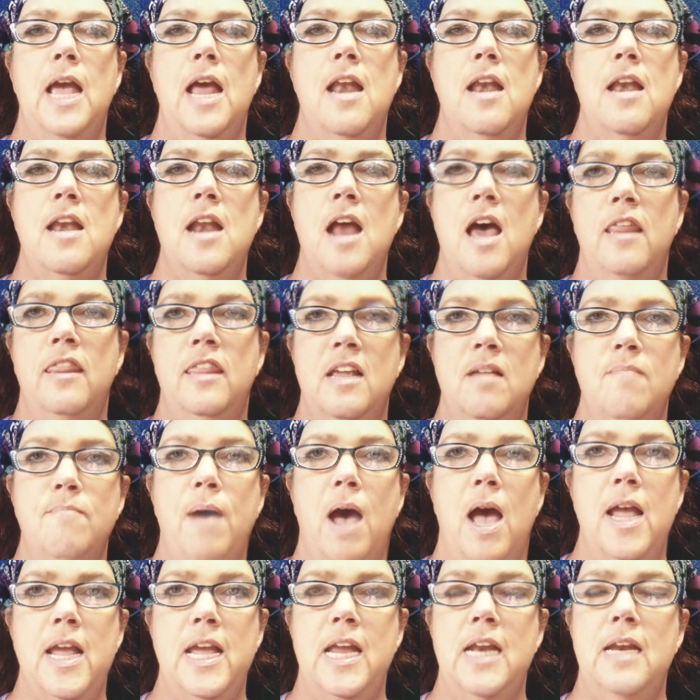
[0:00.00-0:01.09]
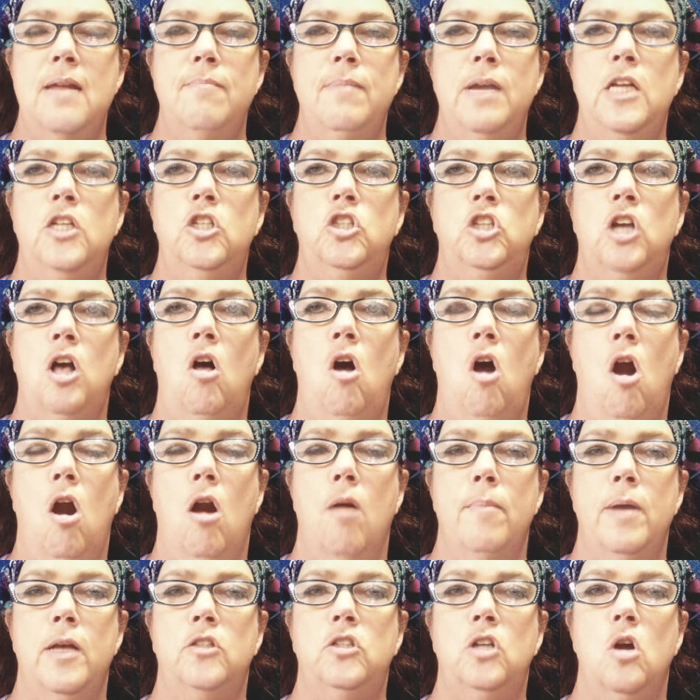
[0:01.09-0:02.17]
and nothing by any means shall
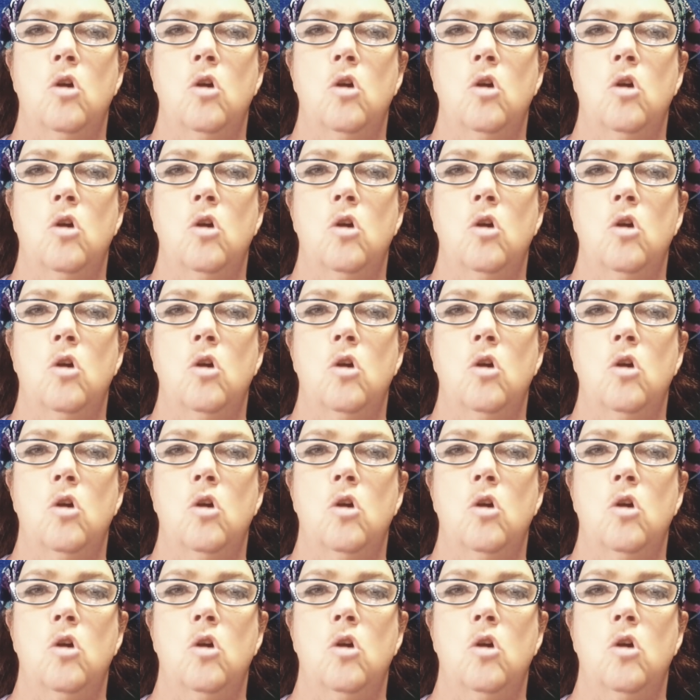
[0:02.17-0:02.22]
harm us.